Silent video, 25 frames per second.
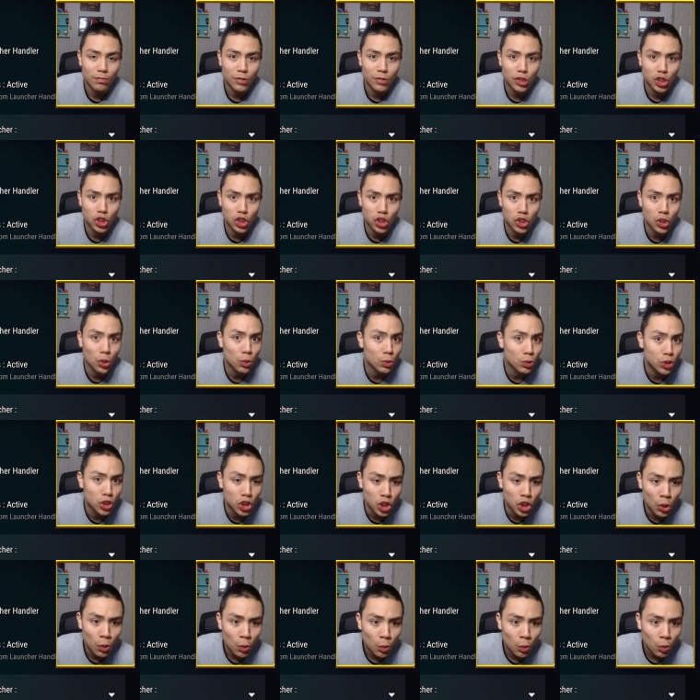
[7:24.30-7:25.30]

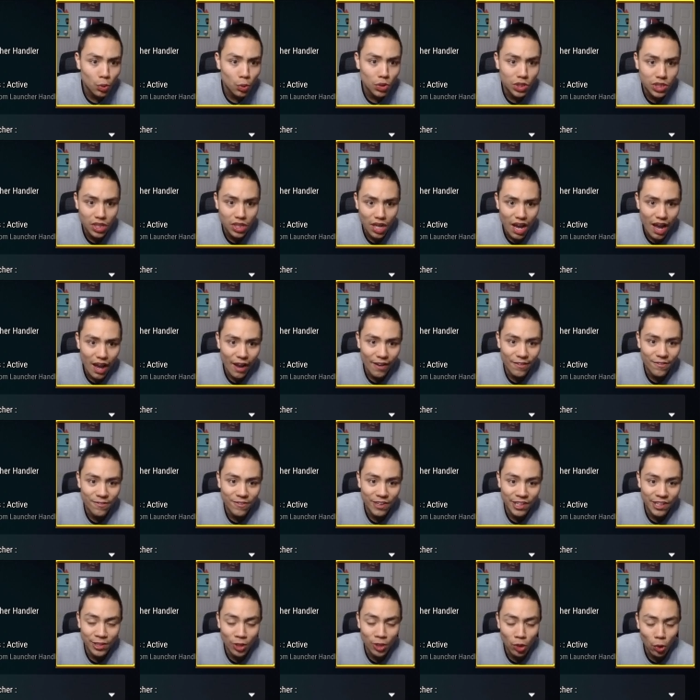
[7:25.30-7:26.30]
choose
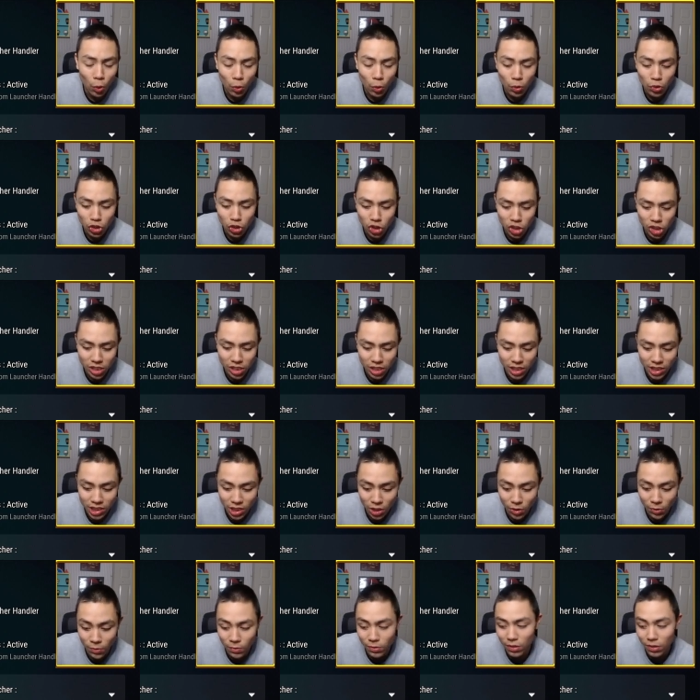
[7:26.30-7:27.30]
whatever nuancer
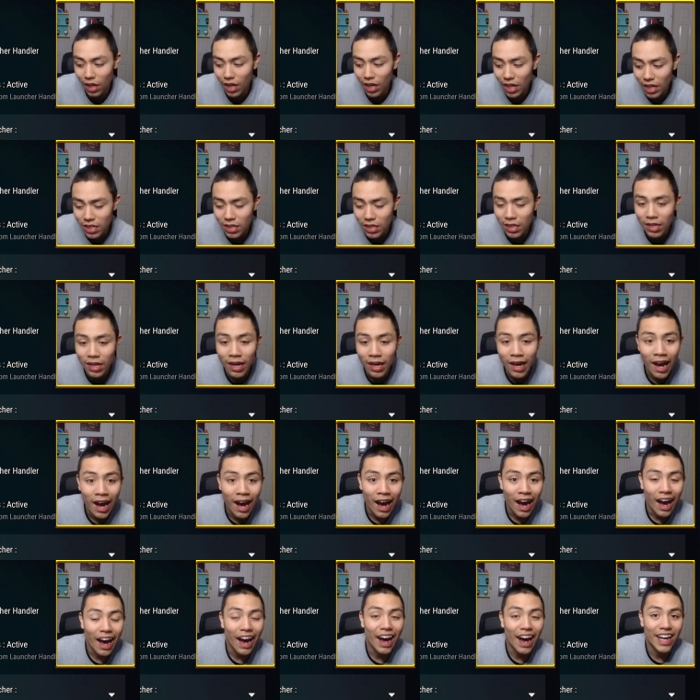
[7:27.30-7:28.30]
you like.
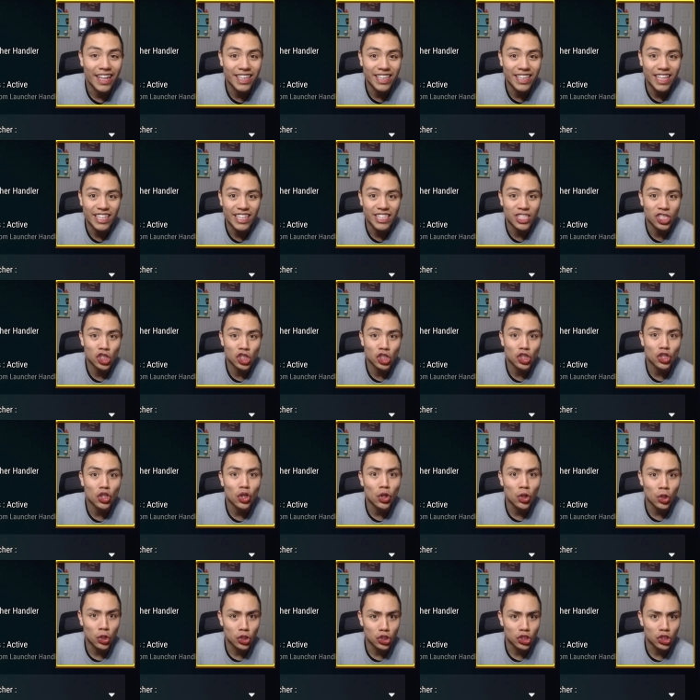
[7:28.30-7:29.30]
And it
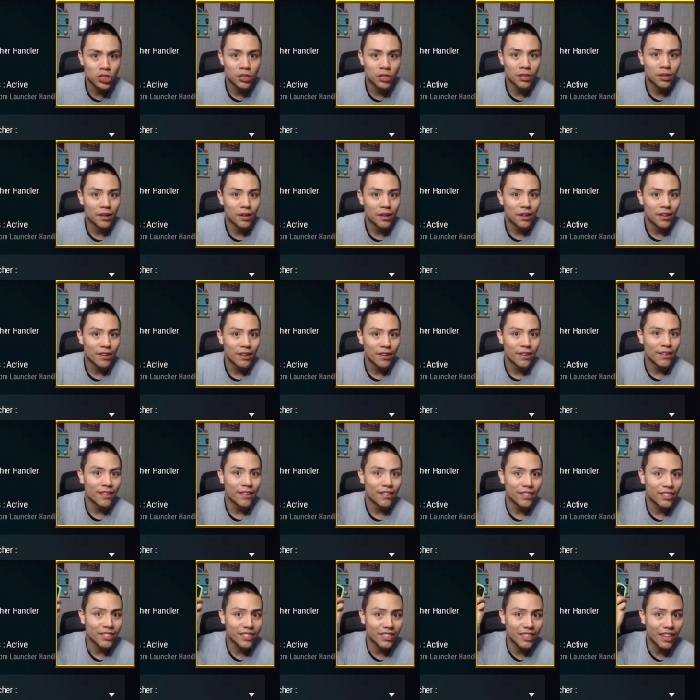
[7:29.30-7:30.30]
should
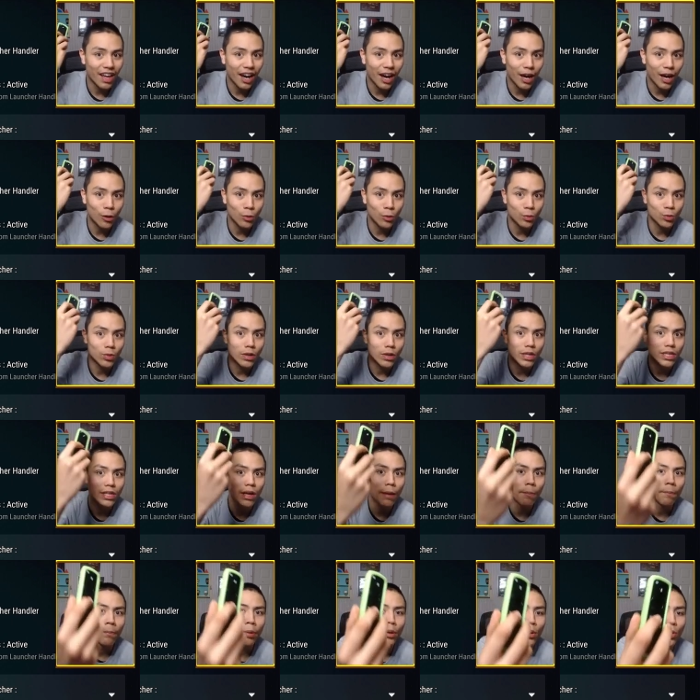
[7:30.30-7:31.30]
now, when
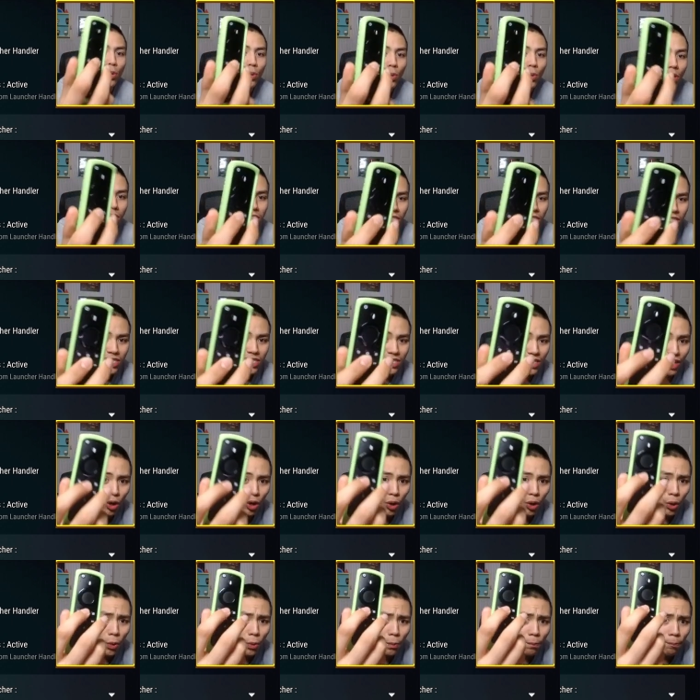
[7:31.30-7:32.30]
I press the
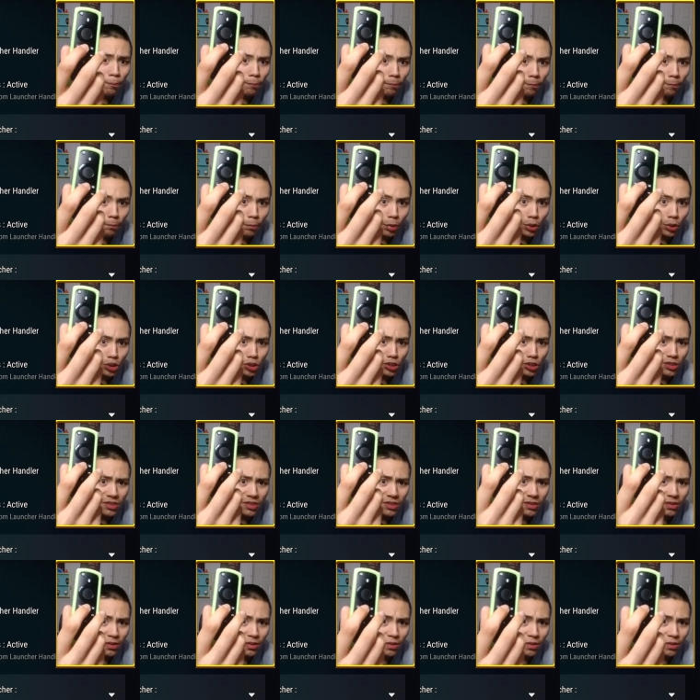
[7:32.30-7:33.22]
home button,